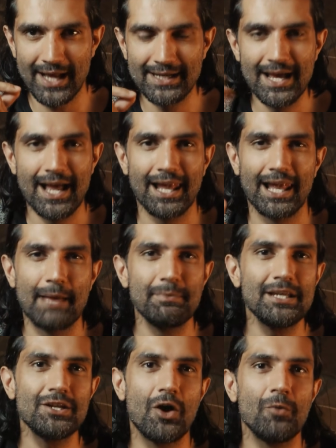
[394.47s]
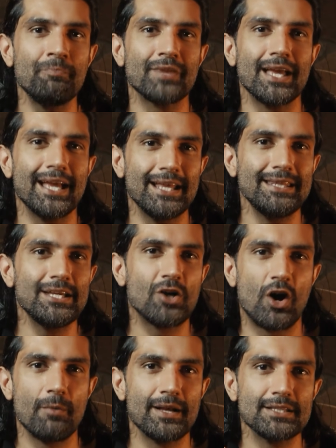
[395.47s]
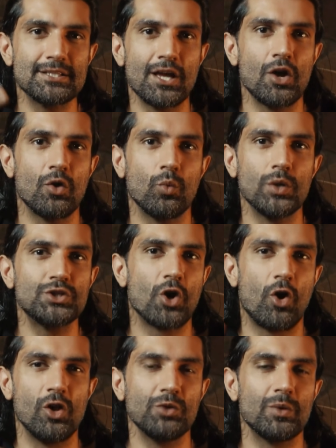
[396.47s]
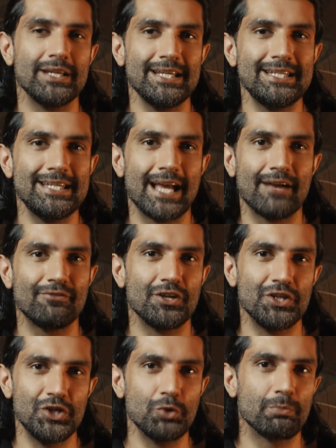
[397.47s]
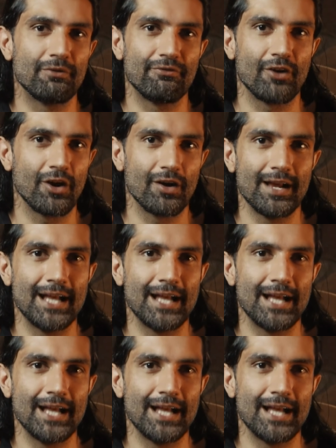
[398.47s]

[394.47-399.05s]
And let me know in the comments which all-in-one ETF you prefer.